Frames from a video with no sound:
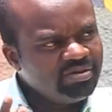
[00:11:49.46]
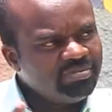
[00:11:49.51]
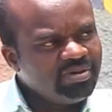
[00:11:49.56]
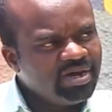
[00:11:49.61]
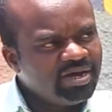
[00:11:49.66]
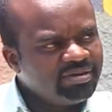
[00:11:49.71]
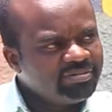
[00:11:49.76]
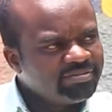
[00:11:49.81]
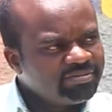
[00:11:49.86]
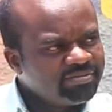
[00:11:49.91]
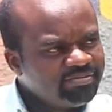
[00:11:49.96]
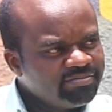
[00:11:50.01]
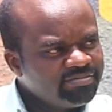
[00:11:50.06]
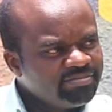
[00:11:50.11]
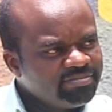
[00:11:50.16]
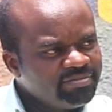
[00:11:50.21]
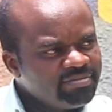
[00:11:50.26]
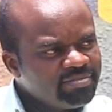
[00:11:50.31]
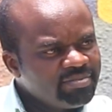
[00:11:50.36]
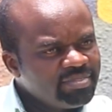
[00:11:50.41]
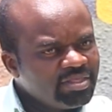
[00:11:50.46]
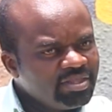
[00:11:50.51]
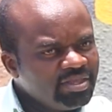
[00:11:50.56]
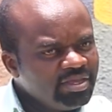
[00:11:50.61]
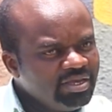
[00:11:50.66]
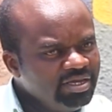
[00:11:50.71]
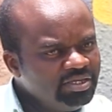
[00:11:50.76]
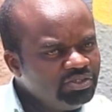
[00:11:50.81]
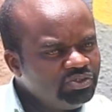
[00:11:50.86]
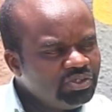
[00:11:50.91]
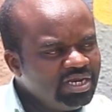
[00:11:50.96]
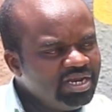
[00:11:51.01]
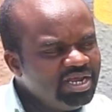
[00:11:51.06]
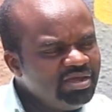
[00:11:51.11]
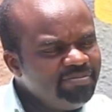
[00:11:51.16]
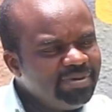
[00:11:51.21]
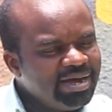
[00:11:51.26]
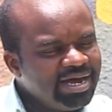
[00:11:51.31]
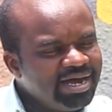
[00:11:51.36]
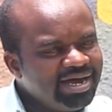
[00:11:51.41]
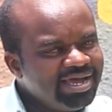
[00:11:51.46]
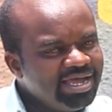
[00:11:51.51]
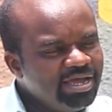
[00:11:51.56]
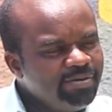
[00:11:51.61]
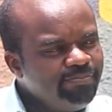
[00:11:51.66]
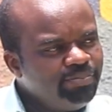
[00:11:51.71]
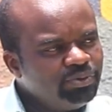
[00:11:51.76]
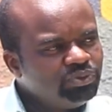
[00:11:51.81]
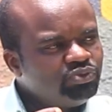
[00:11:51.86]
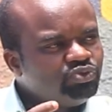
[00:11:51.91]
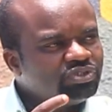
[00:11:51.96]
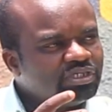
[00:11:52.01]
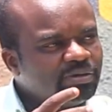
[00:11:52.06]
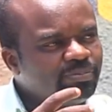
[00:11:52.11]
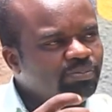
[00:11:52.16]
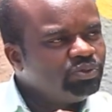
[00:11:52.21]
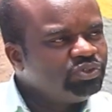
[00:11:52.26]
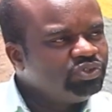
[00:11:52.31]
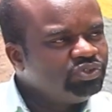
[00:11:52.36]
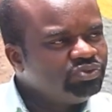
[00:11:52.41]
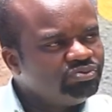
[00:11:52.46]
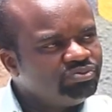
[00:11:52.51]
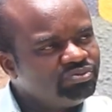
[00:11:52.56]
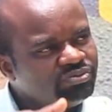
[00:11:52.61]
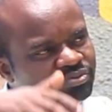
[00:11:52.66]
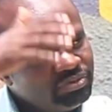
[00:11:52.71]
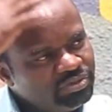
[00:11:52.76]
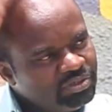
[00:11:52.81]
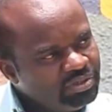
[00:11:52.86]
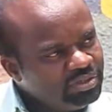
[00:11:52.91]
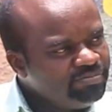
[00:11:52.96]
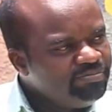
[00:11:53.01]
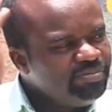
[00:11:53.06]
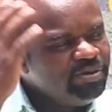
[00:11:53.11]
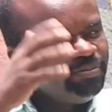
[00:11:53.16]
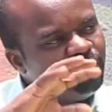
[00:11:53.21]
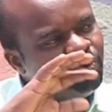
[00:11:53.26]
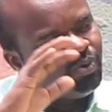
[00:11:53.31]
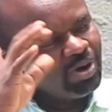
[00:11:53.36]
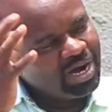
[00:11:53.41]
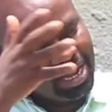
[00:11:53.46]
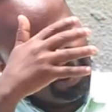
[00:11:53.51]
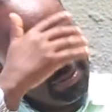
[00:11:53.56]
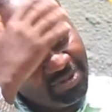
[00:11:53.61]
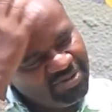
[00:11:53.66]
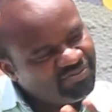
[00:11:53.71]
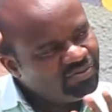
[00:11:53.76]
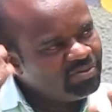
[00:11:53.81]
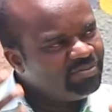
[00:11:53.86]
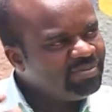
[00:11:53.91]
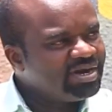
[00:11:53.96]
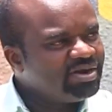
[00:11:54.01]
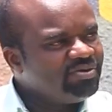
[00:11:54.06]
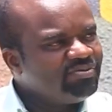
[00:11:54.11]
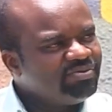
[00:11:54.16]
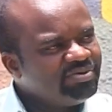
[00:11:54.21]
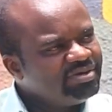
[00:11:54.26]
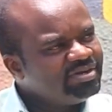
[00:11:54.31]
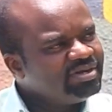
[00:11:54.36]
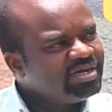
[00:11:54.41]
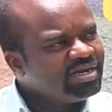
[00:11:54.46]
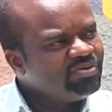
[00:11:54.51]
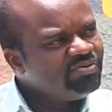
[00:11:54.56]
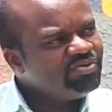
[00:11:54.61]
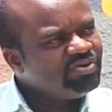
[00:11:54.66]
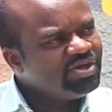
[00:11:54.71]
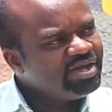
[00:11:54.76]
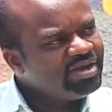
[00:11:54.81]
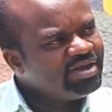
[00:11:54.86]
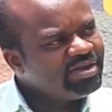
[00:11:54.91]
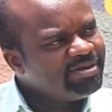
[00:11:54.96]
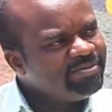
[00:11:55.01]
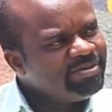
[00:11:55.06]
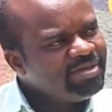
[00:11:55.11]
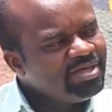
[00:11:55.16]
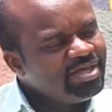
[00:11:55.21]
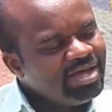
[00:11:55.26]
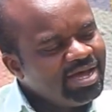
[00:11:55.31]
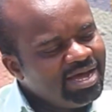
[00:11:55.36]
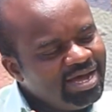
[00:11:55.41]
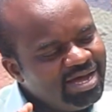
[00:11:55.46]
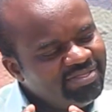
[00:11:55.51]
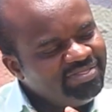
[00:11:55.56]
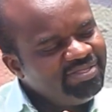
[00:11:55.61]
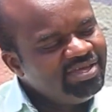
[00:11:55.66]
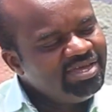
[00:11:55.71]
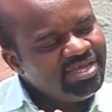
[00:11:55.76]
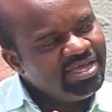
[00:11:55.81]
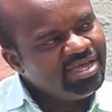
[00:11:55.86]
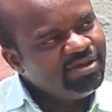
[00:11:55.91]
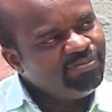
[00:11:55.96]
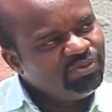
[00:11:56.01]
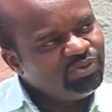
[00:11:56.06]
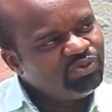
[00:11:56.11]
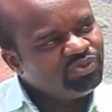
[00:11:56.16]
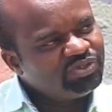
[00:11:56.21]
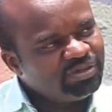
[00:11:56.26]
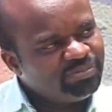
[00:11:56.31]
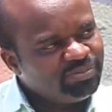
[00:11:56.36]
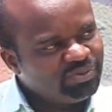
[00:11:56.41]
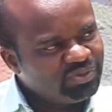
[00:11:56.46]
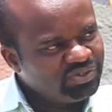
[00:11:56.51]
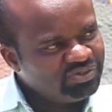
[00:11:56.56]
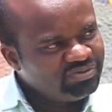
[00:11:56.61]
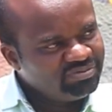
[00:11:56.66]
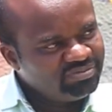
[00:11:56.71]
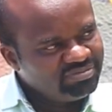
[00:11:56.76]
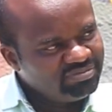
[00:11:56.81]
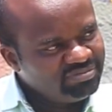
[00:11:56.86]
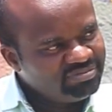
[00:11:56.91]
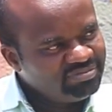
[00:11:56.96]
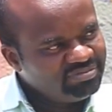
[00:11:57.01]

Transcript: is your neighbor? Is your neighbor able to support you? People who are coming from around your area, are they able to support you?